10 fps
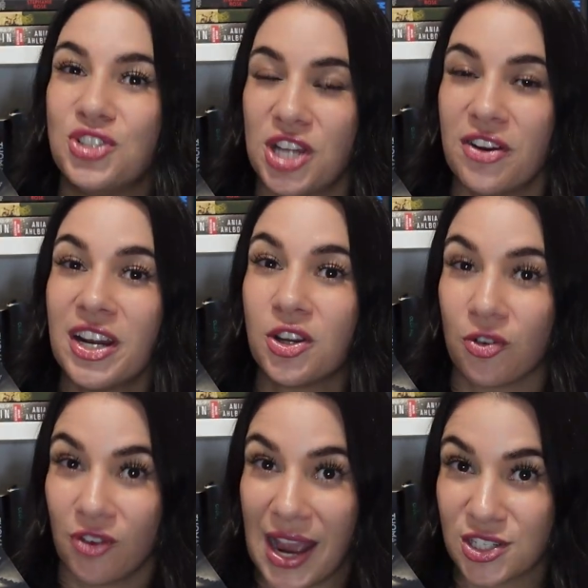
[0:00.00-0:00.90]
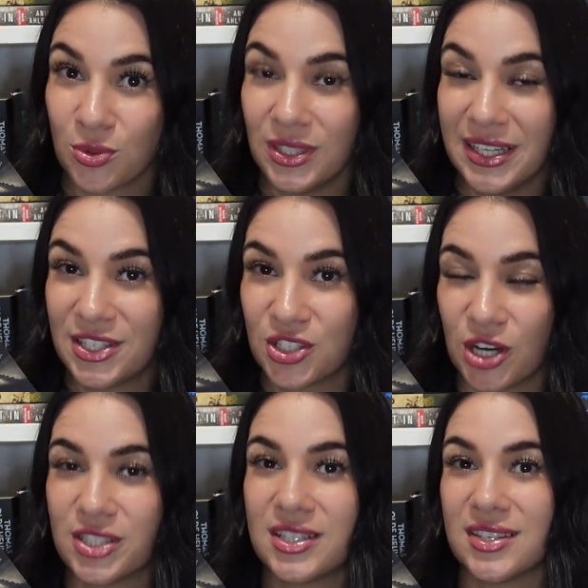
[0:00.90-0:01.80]
Jared gradually
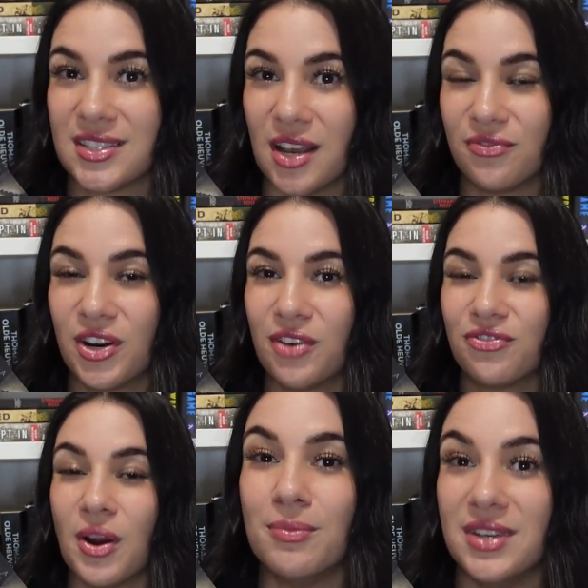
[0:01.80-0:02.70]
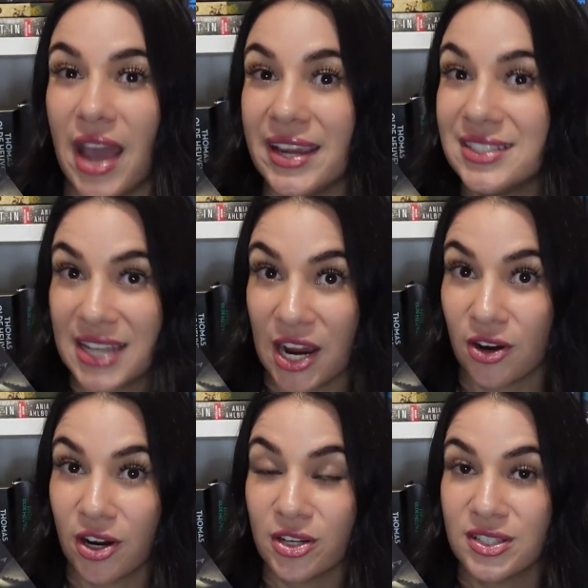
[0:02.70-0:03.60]
starts to suffer from night
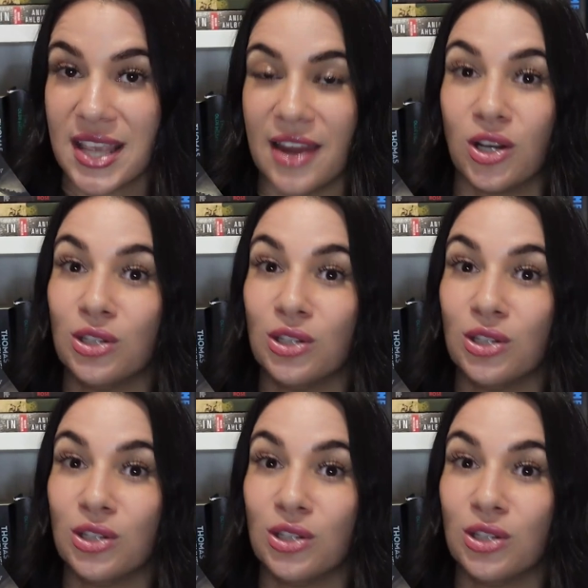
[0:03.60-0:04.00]
terrors and